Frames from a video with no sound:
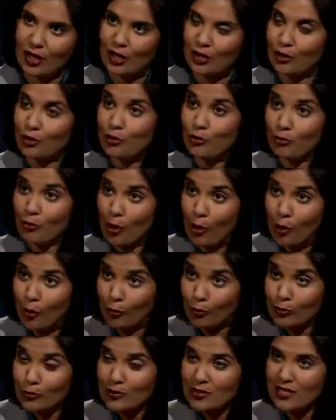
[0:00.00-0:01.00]
uh,
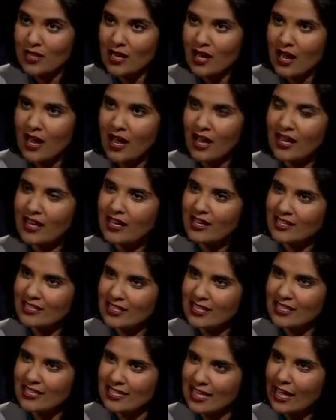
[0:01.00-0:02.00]
grows, is,
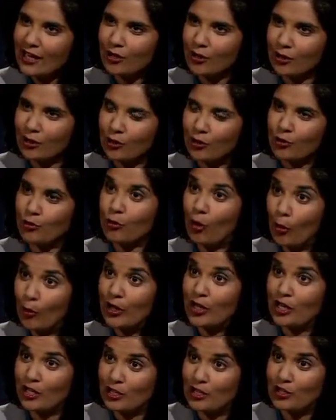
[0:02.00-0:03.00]
is that a
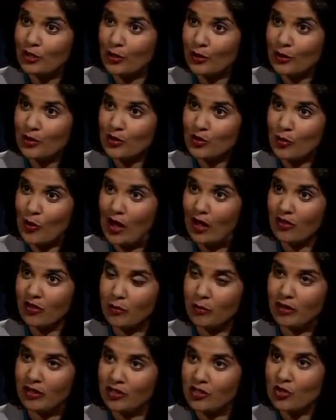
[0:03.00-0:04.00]
growing concern as well, the
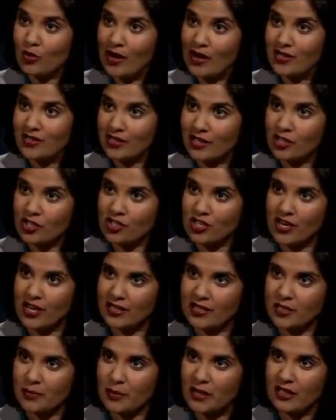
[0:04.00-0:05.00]
militarization
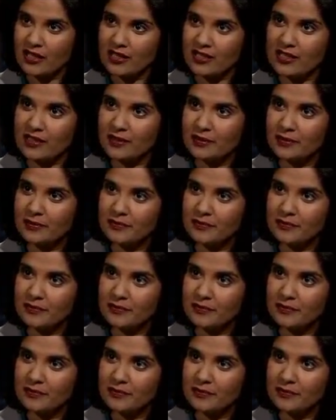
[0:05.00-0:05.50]
aspect?